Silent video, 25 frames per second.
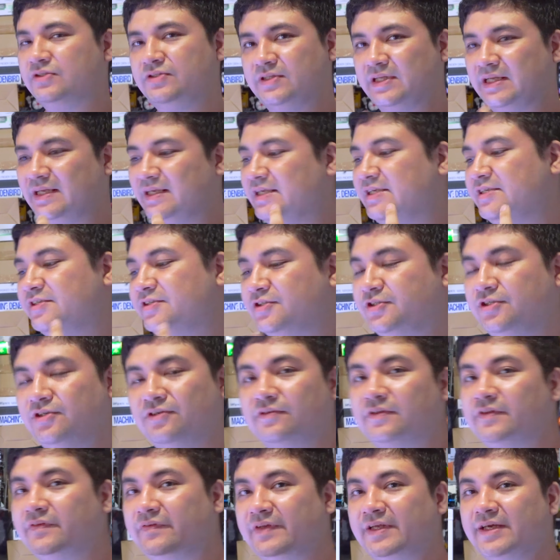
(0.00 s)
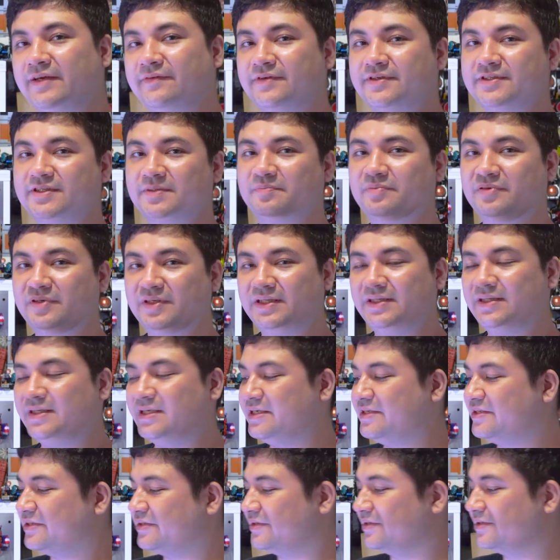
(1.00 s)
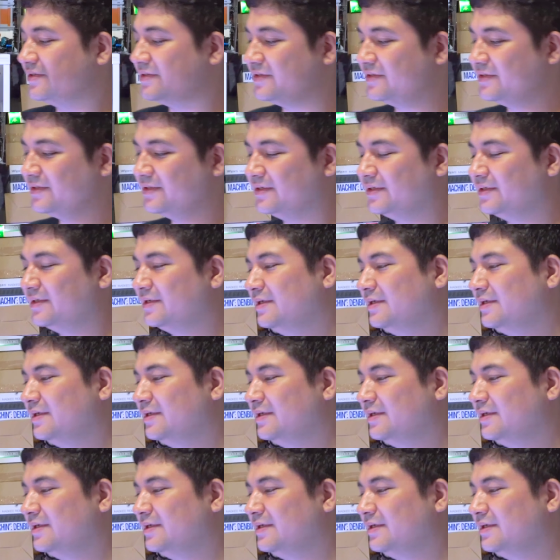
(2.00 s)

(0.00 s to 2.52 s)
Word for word: At least 2 of the flavors are pretty decent.